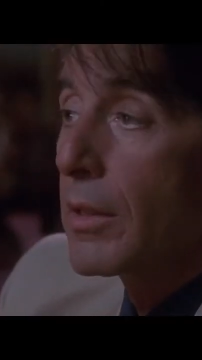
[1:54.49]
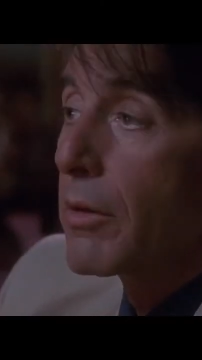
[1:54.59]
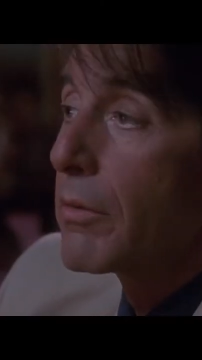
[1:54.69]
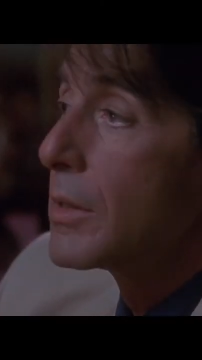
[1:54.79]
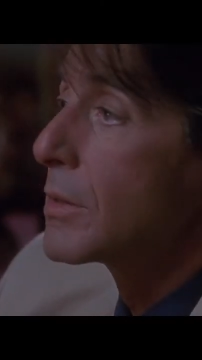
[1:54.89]
think
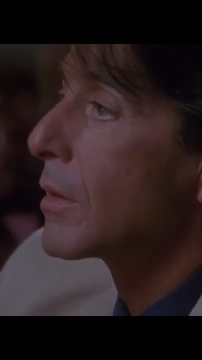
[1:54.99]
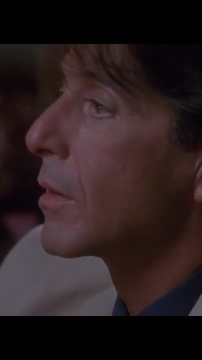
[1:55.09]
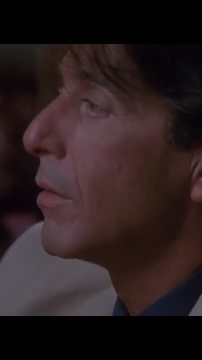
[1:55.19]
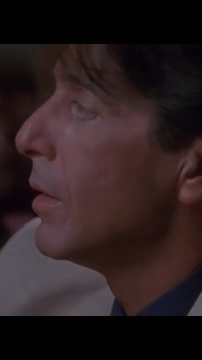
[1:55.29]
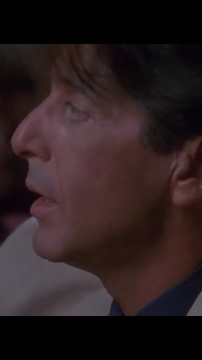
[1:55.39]
there is,
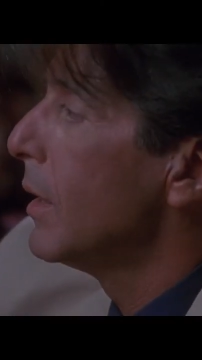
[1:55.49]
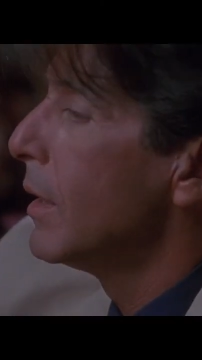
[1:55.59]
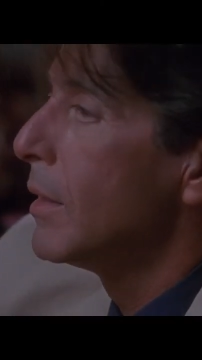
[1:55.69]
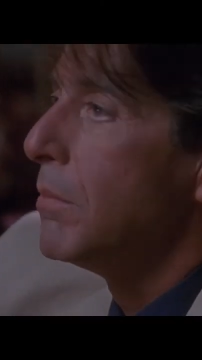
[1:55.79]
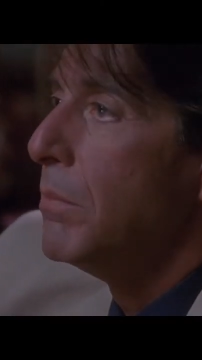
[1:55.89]
go
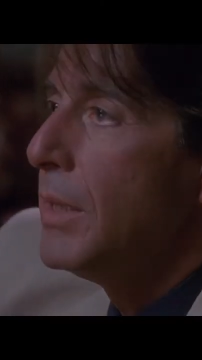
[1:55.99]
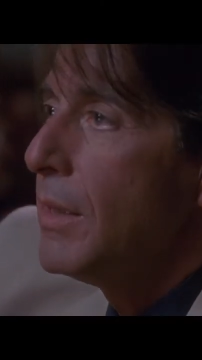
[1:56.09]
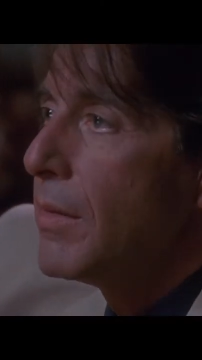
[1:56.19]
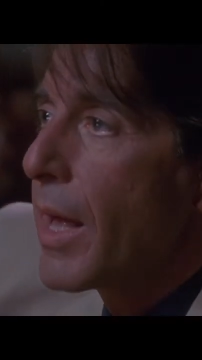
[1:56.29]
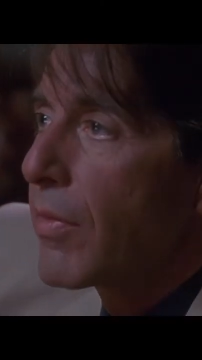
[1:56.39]
ahead,
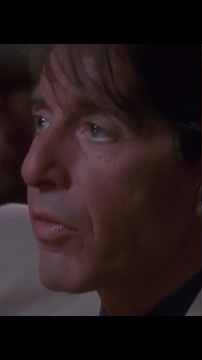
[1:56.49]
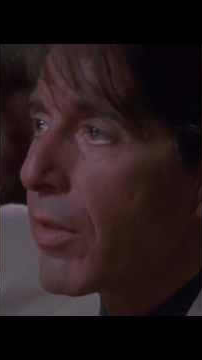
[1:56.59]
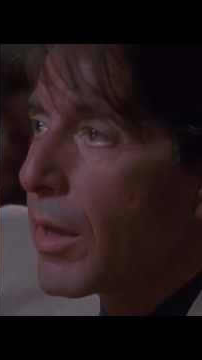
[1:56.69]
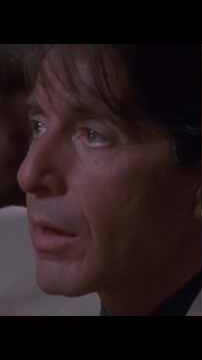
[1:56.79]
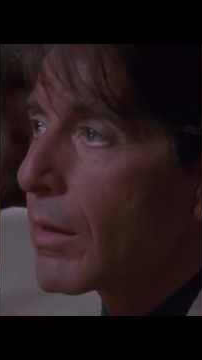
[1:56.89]
be that
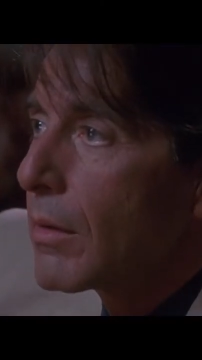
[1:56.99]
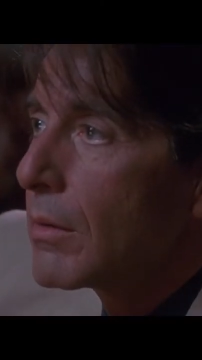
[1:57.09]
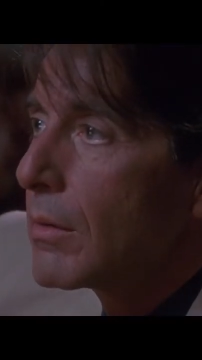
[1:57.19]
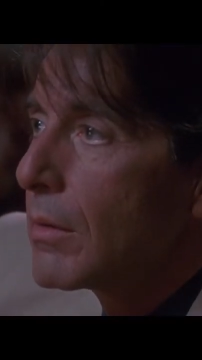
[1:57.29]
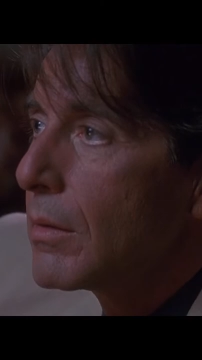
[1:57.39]
thing.
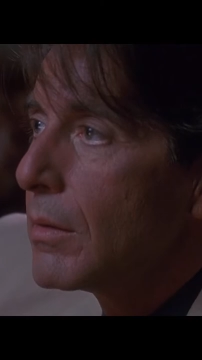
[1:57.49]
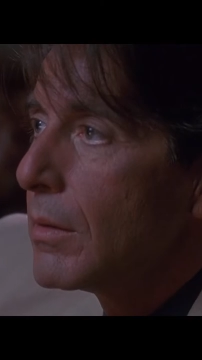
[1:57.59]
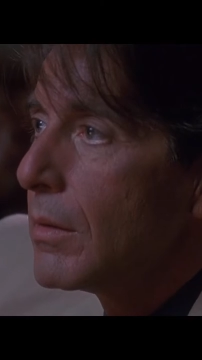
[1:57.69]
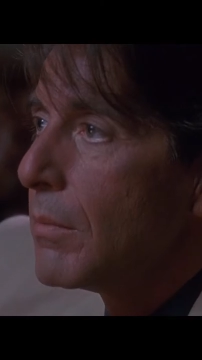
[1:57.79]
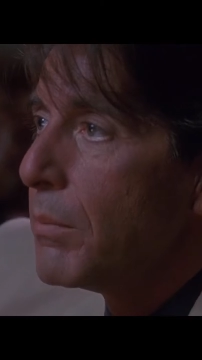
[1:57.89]

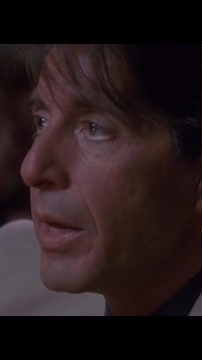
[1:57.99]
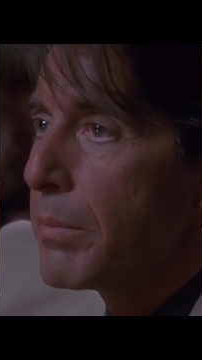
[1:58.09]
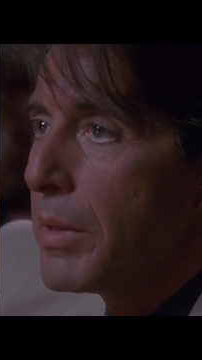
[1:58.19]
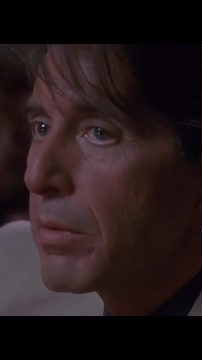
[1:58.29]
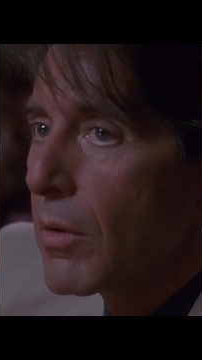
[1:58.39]

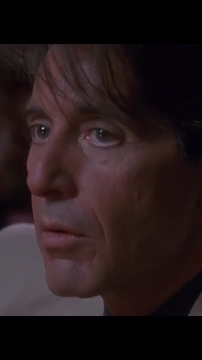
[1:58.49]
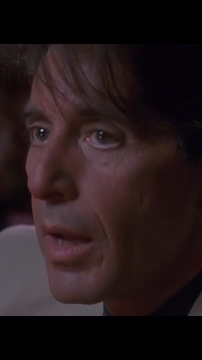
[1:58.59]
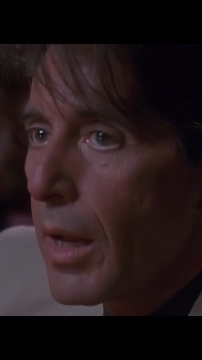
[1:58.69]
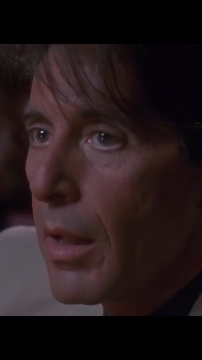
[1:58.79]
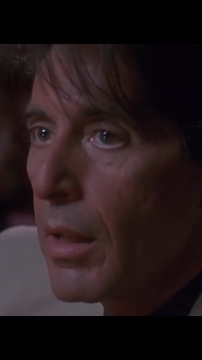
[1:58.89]
Bad people go
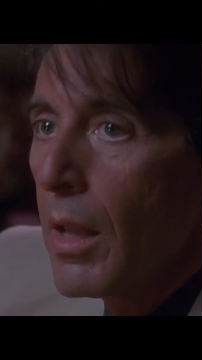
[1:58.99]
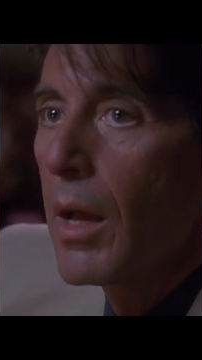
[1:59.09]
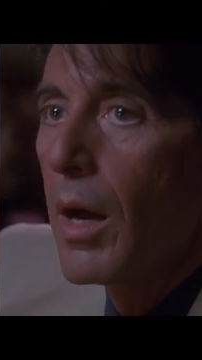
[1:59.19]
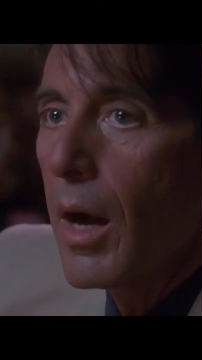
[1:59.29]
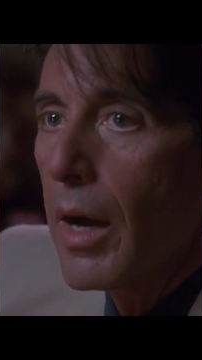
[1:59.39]
to hell?
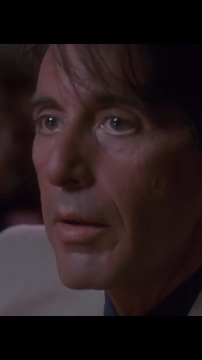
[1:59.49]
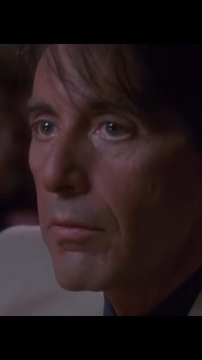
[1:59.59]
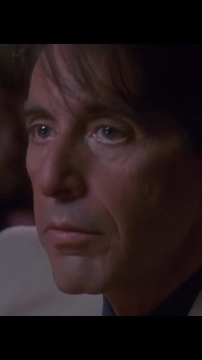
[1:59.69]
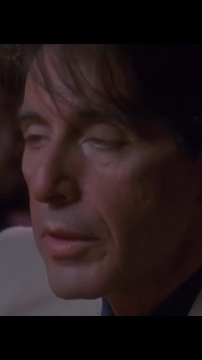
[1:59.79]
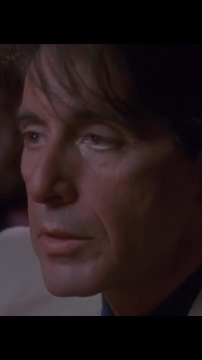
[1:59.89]
I
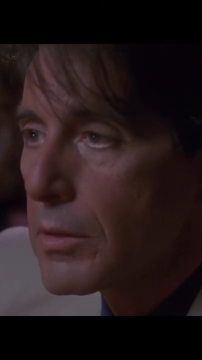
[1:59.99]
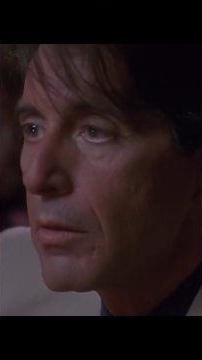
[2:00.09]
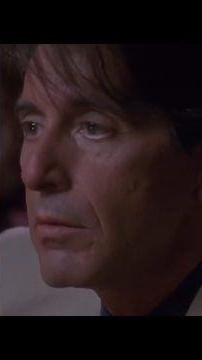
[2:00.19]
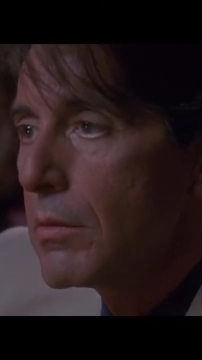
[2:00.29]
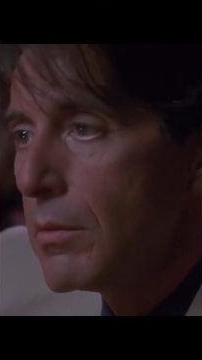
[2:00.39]
don't think
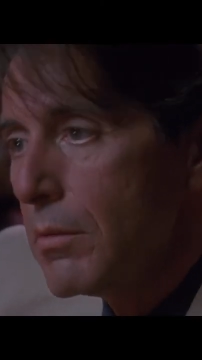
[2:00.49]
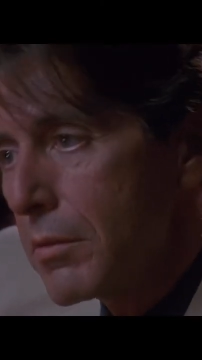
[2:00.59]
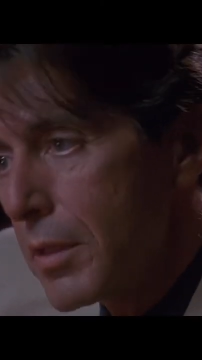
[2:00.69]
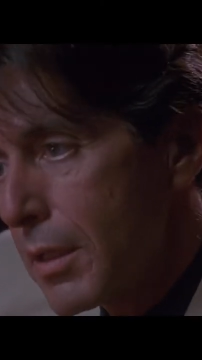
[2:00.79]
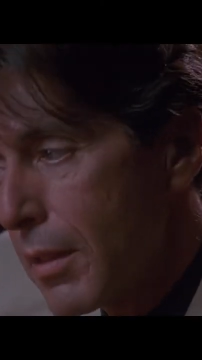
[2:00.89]
so. You
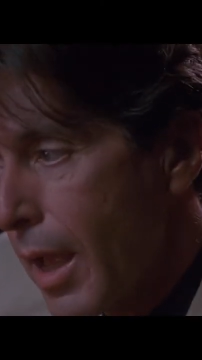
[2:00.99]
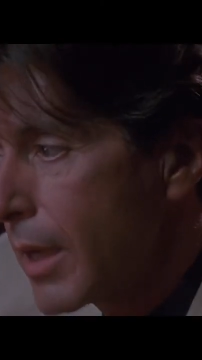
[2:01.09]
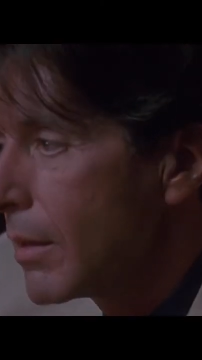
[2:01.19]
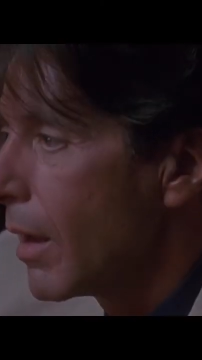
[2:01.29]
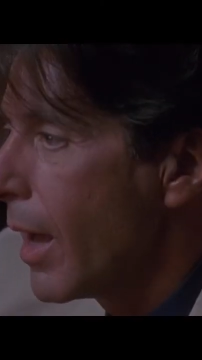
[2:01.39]
think
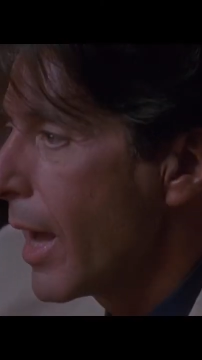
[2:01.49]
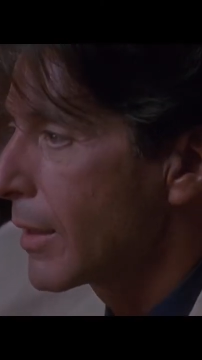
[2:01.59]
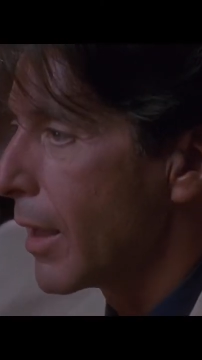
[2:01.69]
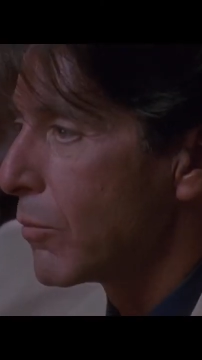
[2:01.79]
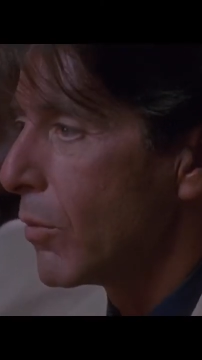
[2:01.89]
that?
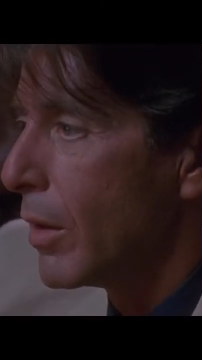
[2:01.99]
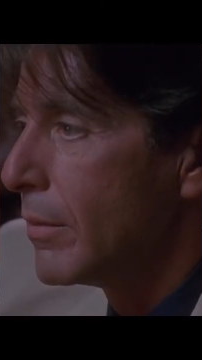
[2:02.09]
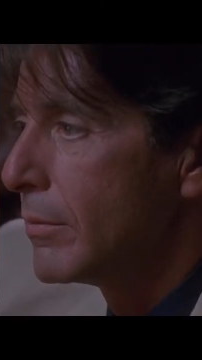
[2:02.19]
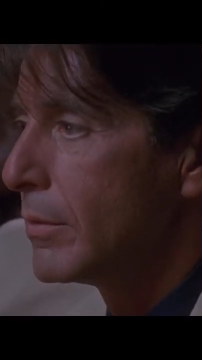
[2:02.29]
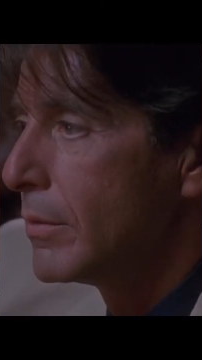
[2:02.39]
Act that way.